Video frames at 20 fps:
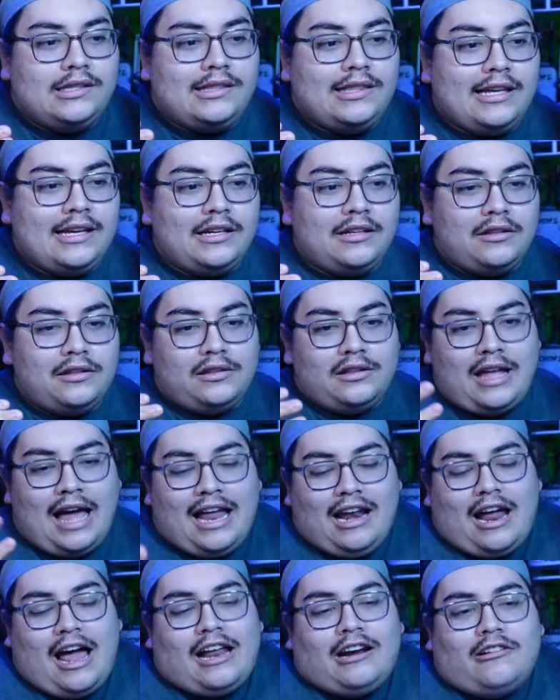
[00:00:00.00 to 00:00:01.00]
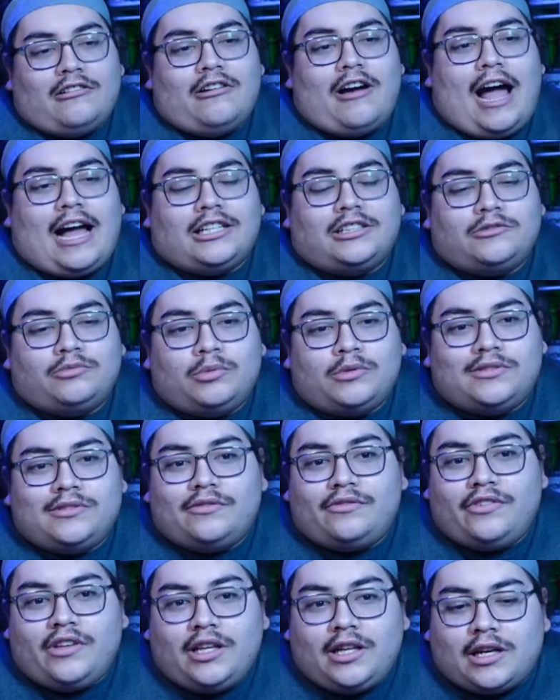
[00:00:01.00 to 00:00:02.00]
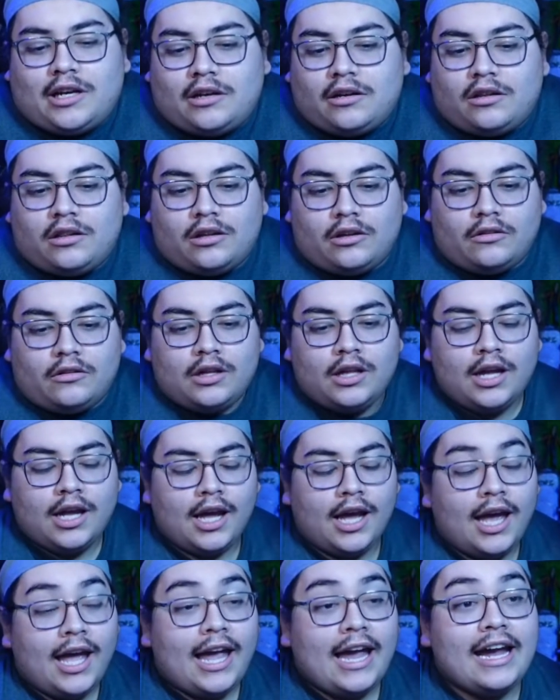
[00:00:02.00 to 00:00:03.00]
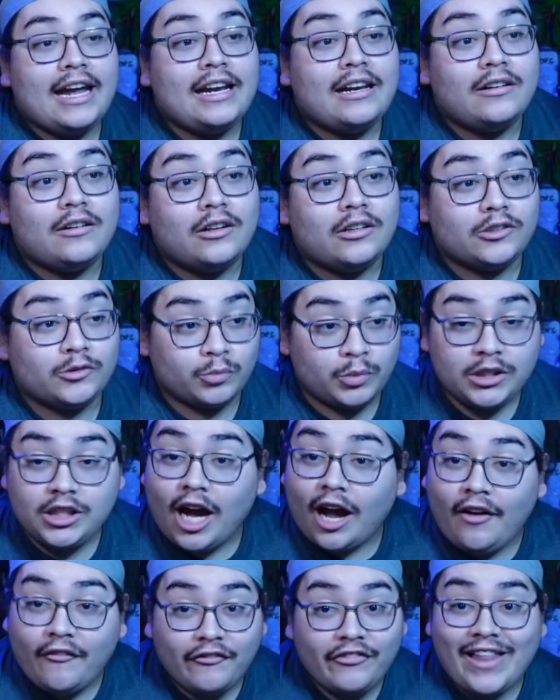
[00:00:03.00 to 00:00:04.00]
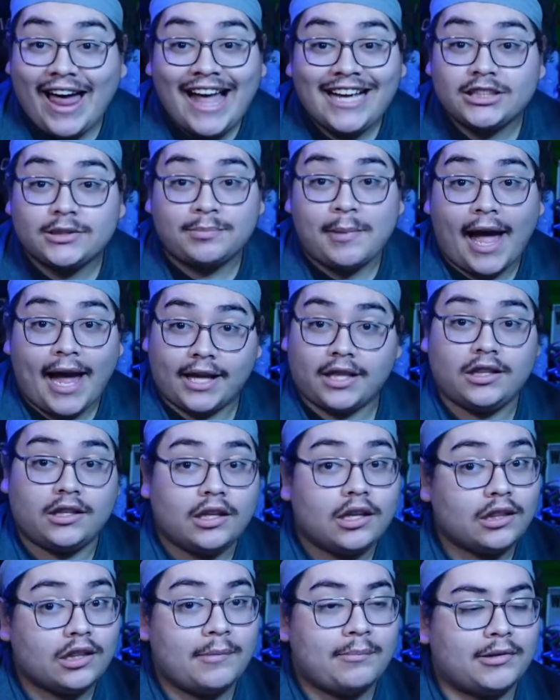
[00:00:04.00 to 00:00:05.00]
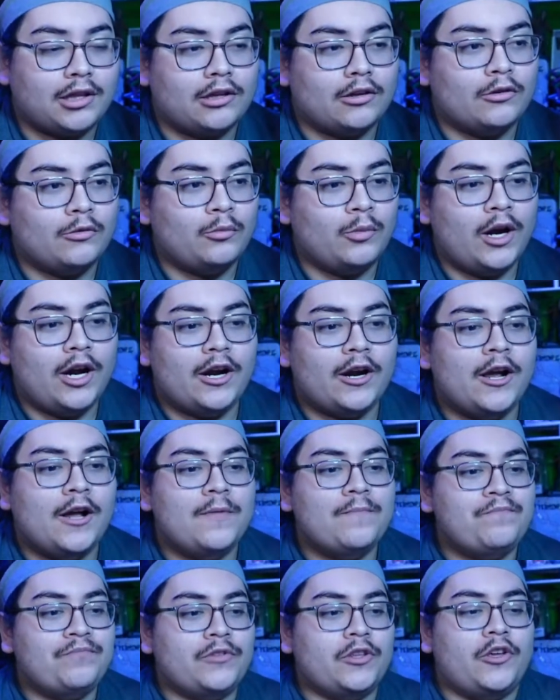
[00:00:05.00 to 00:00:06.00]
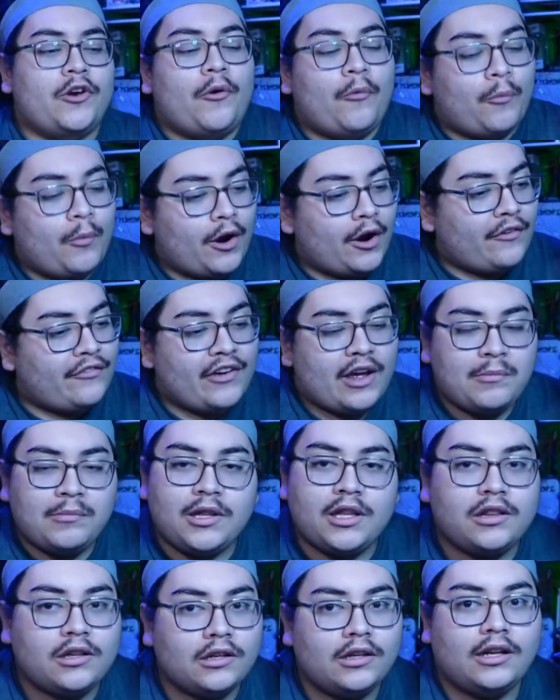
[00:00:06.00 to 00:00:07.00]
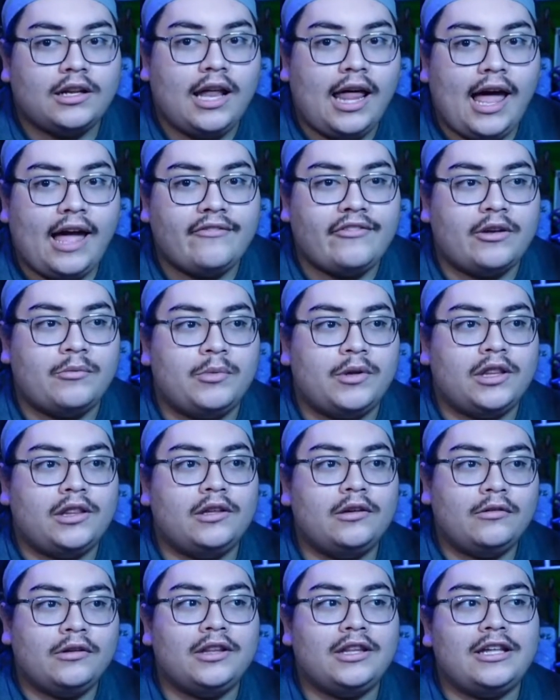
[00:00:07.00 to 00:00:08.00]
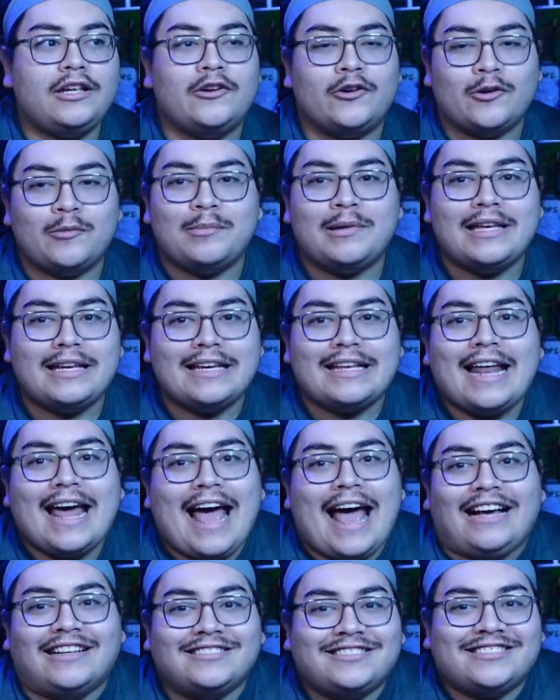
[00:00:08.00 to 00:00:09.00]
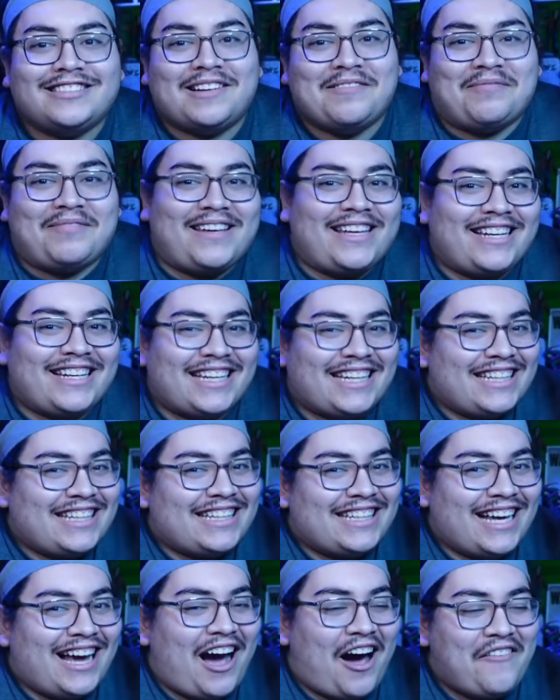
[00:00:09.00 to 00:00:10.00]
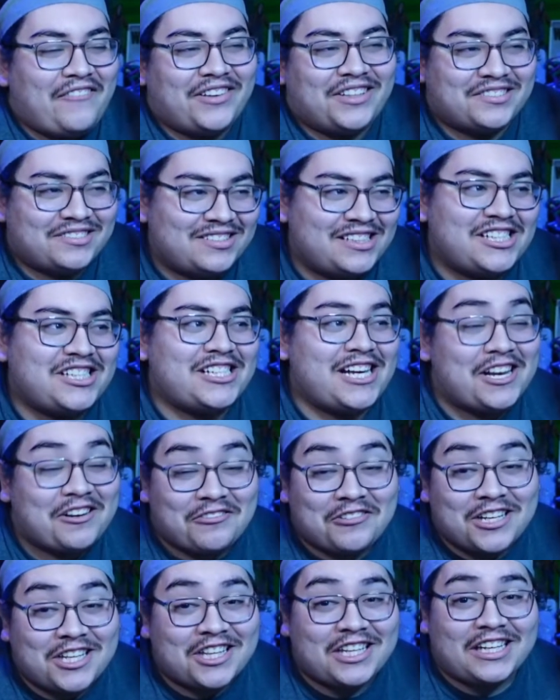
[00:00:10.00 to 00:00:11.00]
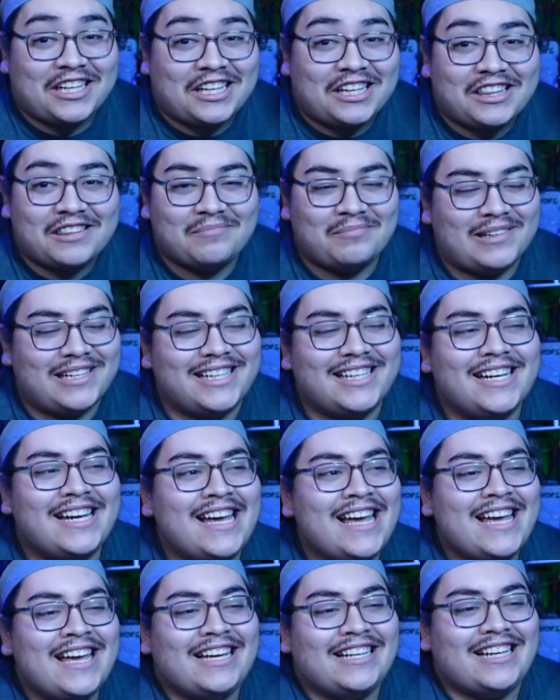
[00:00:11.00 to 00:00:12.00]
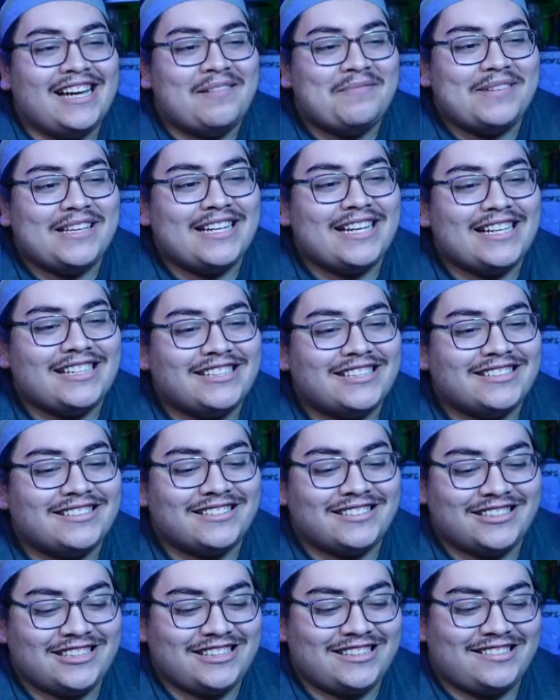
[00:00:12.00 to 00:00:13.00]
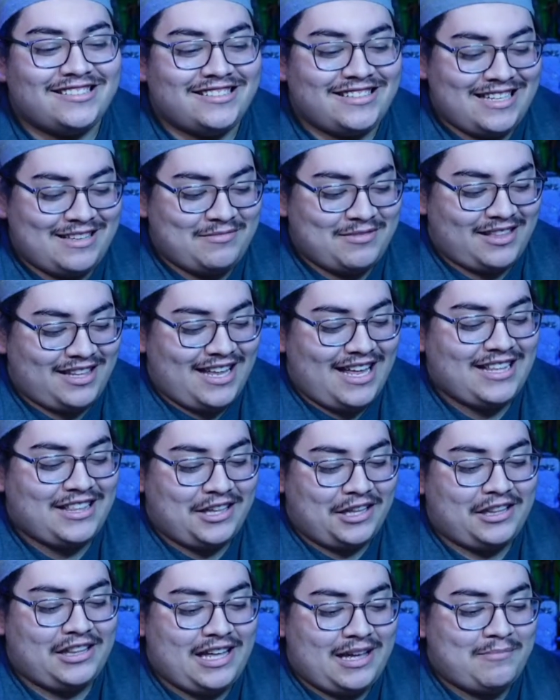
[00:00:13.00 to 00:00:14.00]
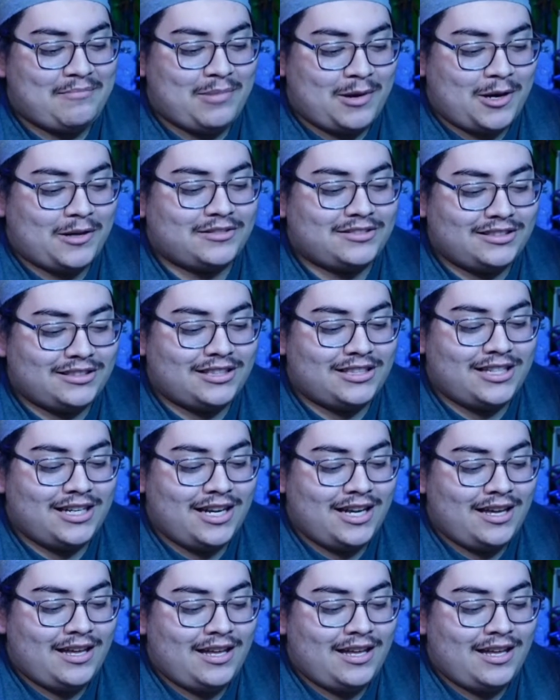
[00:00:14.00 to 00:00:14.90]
things. I don't know. I just wasn't feeling it still. And we got flashbacks in this episode where, you know, where her family's still alive, and we still see her being an ass. I mean, obviously she had reasons, but, I mean, it just, she seemed like the same person,